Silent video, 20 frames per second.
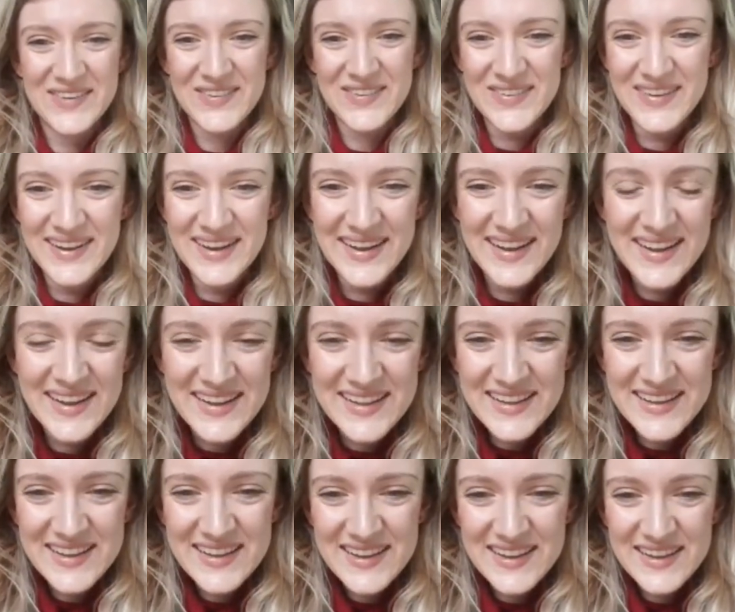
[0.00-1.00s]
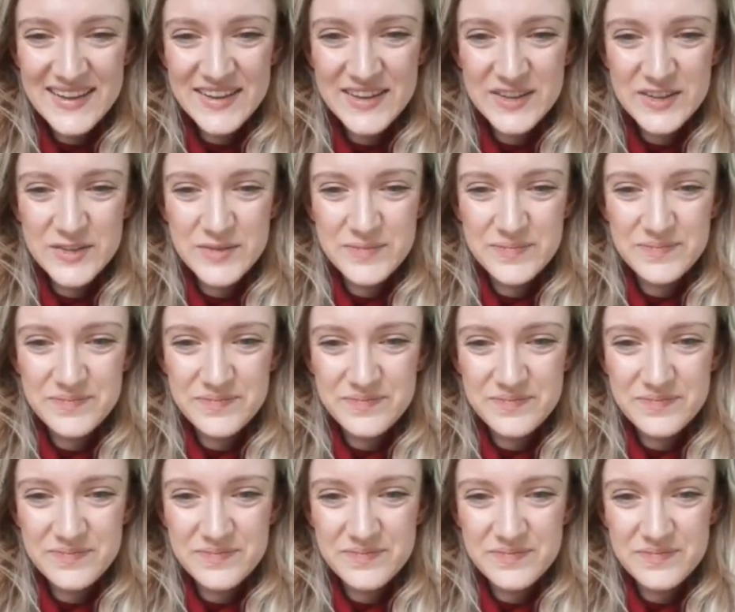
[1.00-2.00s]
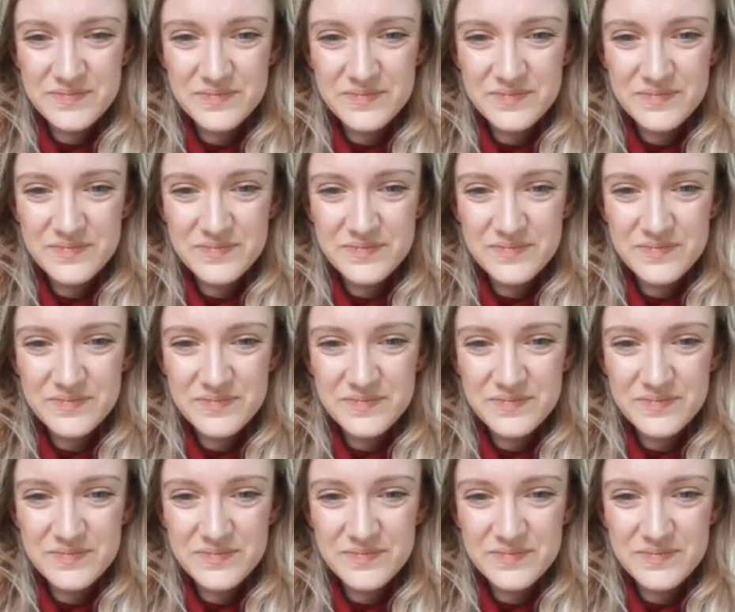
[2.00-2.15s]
Now we walk ahead.